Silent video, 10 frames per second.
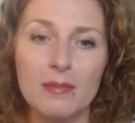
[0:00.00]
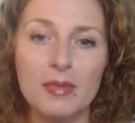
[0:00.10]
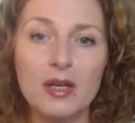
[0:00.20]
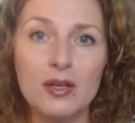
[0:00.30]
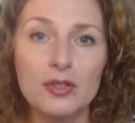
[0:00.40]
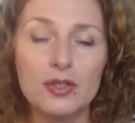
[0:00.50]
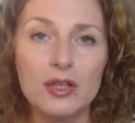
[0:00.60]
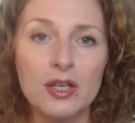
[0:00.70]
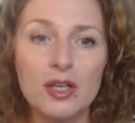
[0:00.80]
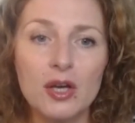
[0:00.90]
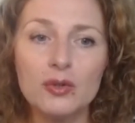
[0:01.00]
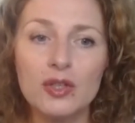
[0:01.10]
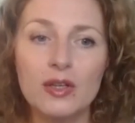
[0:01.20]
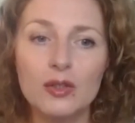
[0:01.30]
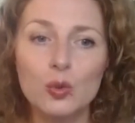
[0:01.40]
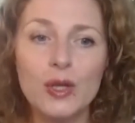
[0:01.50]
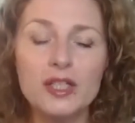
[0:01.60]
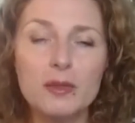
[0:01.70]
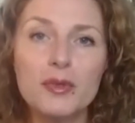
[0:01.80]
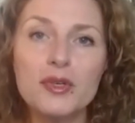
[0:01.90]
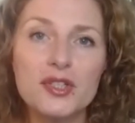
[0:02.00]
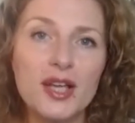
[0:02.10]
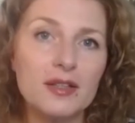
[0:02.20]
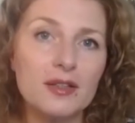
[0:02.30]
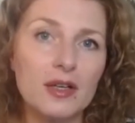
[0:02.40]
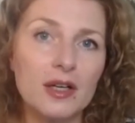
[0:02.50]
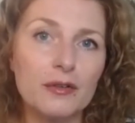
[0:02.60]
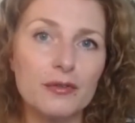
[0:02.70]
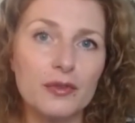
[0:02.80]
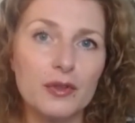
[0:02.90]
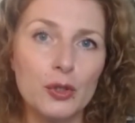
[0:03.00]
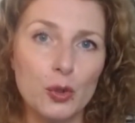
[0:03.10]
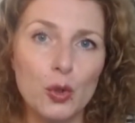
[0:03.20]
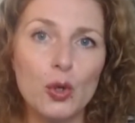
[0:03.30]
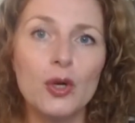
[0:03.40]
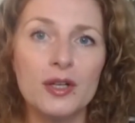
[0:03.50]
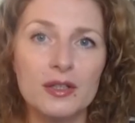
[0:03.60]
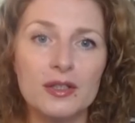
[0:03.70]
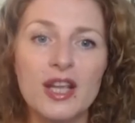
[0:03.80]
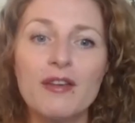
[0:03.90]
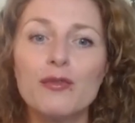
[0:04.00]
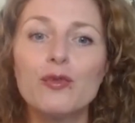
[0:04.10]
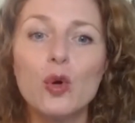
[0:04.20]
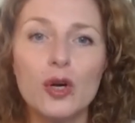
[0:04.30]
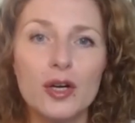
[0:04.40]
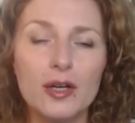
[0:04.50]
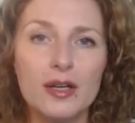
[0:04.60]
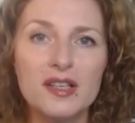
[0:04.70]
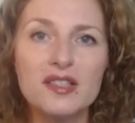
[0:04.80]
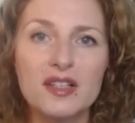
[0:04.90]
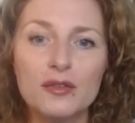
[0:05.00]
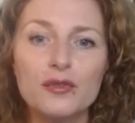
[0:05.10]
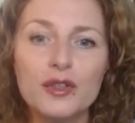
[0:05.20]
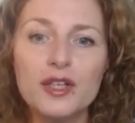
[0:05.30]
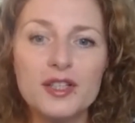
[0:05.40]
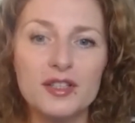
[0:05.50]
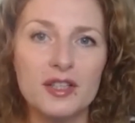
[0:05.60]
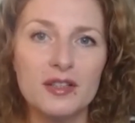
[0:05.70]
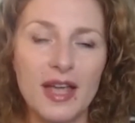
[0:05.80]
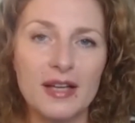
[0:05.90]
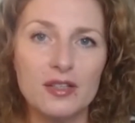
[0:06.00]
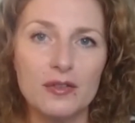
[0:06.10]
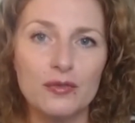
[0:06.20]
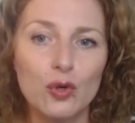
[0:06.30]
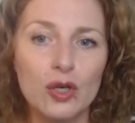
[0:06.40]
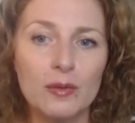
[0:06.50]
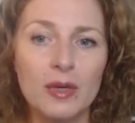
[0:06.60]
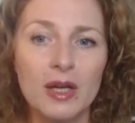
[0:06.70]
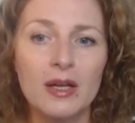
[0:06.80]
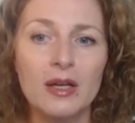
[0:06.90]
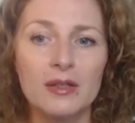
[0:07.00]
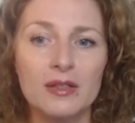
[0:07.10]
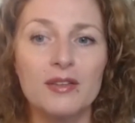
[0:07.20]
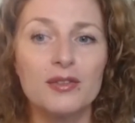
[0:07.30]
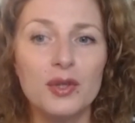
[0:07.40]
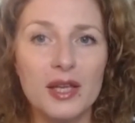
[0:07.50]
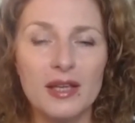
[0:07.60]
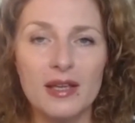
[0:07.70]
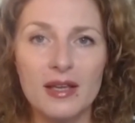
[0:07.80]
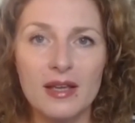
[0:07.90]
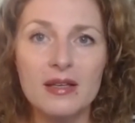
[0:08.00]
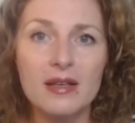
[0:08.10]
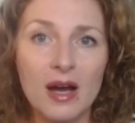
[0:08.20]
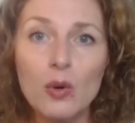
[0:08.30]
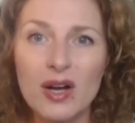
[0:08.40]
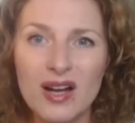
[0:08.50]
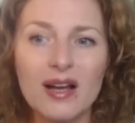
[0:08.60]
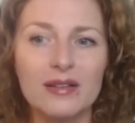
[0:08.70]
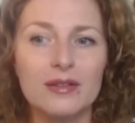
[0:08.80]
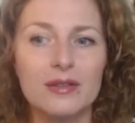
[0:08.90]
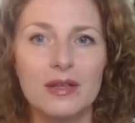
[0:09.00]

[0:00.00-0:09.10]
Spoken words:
Because, you know, the 20% of your day 4 is converted in the active form day 3 in our gut.